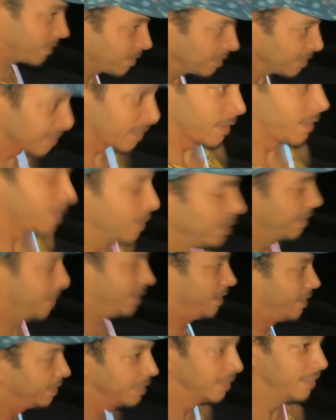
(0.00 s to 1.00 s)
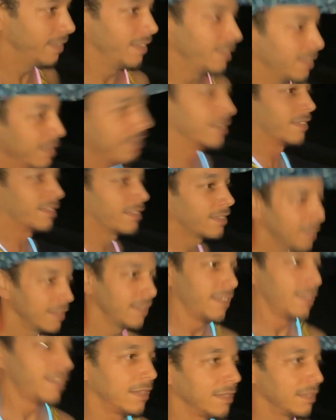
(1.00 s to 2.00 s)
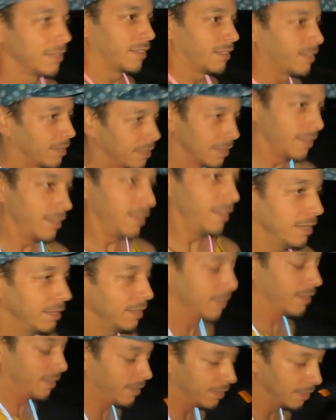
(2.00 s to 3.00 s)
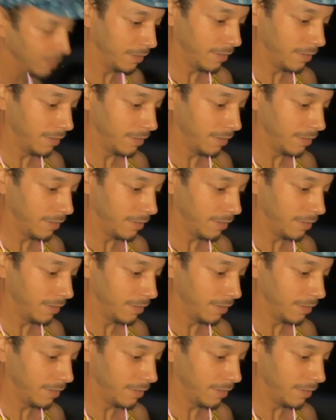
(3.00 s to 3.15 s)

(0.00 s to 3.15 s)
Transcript: my first run was a 13-mile long run that